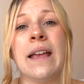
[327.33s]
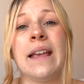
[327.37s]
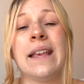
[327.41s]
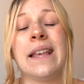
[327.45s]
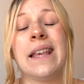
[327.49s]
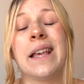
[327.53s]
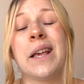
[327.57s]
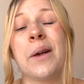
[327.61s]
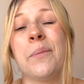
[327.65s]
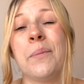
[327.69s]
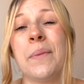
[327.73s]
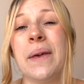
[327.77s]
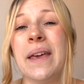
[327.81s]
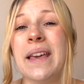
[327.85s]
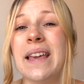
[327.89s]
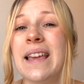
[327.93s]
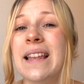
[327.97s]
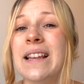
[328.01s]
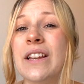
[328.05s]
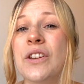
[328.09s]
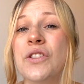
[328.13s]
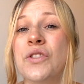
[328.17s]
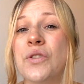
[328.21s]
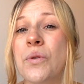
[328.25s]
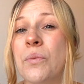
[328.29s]
You can make it
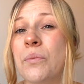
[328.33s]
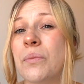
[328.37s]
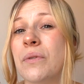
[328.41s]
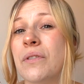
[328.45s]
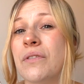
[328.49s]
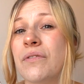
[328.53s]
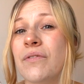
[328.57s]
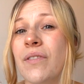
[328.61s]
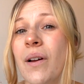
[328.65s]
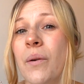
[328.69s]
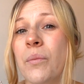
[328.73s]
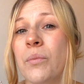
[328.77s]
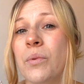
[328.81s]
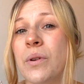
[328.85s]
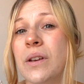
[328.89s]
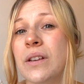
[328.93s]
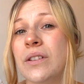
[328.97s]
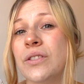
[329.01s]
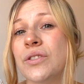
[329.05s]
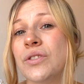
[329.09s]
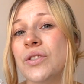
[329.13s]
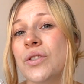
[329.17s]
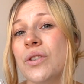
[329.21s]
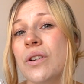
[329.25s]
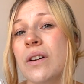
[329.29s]
in a number of
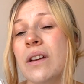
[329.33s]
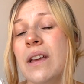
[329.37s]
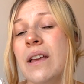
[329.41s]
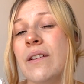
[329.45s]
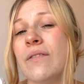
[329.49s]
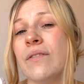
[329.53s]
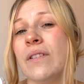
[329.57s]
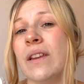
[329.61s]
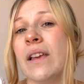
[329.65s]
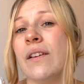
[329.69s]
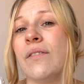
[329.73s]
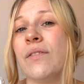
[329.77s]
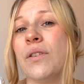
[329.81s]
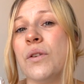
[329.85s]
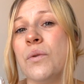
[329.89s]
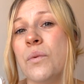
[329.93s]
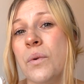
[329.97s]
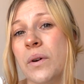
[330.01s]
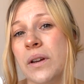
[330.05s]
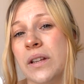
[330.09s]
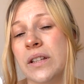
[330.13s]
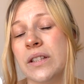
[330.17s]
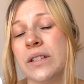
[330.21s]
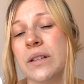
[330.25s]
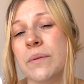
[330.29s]
fabrics, so even if you
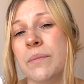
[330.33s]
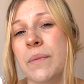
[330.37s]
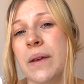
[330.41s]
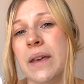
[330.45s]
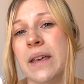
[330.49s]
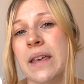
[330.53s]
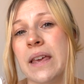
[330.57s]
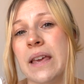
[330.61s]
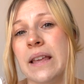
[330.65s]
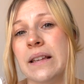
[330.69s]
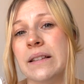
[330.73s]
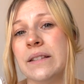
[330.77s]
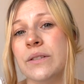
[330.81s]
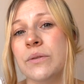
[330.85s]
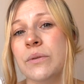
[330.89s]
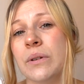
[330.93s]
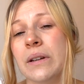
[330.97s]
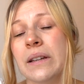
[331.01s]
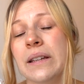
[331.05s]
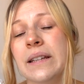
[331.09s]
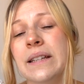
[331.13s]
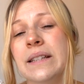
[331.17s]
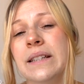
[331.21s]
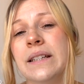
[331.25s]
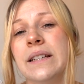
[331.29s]
wanted to make it into a
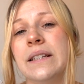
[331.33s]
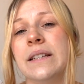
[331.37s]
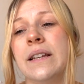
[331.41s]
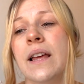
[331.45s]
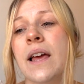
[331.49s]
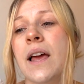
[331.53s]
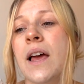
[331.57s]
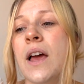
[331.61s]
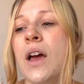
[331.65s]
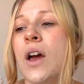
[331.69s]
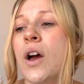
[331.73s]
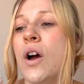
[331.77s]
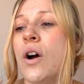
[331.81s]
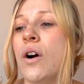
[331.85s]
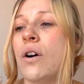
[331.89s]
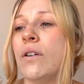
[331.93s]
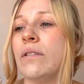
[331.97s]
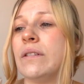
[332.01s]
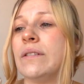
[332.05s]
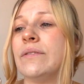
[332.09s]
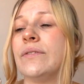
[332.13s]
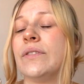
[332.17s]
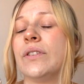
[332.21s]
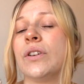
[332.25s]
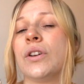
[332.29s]
linen or
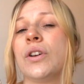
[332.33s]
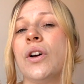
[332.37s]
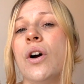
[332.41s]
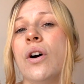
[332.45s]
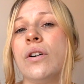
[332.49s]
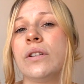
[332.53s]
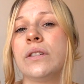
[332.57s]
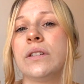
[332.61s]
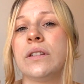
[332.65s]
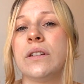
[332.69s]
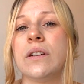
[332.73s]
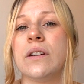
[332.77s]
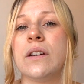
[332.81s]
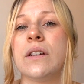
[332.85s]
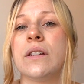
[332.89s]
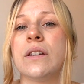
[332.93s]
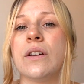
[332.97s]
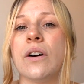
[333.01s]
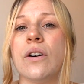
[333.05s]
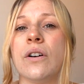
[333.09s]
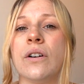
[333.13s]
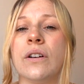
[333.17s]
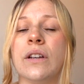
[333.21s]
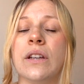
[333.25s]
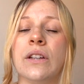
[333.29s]
even a cotton
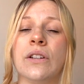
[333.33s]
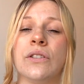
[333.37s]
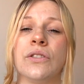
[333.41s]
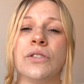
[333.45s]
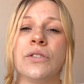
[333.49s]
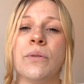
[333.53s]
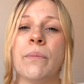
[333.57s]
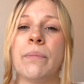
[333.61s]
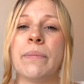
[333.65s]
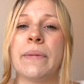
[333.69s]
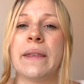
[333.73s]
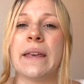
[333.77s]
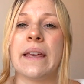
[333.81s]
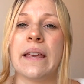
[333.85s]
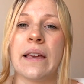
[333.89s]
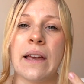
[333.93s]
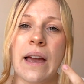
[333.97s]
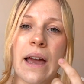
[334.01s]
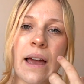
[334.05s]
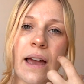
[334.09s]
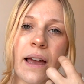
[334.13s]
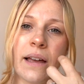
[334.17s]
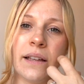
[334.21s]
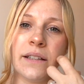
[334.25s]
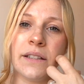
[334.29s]
or, you know, something
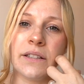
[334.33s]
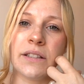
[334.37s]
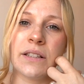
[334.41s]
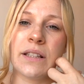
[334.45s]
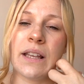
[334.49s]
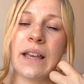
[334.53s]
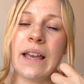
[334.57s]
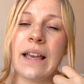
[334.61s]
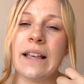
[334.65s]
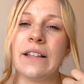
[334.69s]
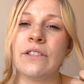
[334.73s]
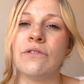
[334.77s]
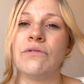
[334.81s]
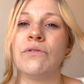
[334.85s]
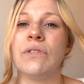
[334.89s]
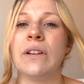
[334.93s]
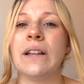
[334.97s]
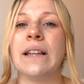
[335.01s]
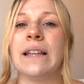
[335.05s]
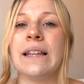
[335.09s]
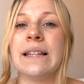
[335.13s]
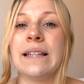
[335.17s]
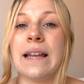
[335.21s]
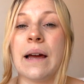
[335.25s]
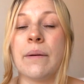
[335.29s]
else, it's
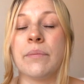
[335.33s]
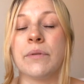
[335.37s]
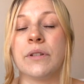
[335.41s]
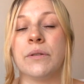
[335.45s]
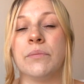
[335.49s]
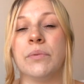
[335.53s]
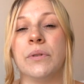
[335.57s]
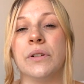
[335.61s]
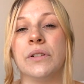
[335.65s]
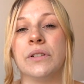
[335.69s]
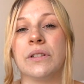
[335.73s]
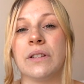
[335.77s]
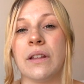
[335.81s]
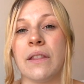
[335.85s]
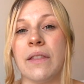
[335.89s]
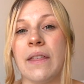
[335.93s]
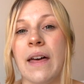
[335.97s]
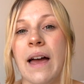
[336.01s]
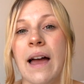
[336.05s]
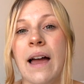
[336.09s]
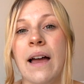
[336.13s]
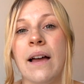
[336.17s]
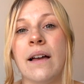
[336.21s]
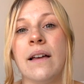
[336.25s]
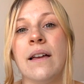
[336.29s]
really adaptable to
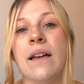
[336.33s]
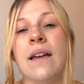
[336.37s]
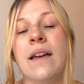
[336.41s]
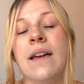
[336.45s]
that.